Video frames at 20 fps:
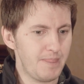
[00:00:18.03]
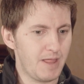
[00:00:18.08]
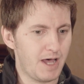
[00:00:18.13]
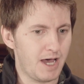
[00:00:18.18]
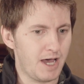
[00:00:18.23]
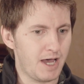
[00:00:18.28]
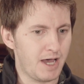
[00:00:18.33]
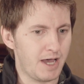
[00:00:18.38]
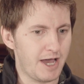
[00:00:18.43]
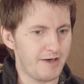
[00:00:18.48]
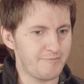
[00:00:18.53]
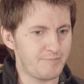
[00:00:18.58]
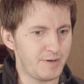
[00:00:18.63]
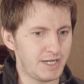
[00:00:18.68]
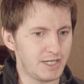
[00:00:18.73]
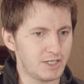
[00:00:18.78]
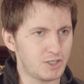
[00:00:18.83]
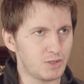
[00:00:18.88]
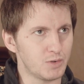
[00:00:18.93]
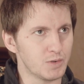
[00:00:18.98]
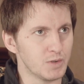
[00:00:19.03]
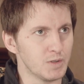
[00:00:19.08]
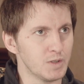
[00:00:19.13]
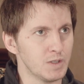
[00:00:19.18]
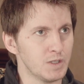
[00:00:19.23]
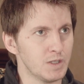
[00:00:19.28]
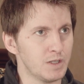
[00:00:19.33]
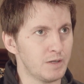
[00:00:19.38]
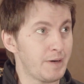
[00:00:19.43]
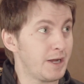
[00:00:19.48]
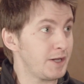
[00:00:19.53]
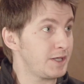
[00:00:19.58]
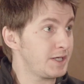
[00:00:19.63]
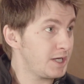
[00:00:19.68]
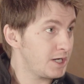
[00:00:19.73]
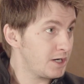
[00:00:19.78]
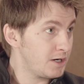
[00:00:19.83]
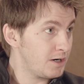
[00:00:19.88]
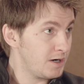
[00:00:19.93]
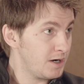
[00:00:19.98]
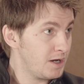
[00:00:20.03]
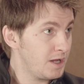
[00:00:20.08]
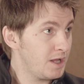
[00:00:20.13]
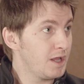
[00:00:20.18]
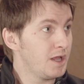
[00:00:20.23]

I've been at Google about a year.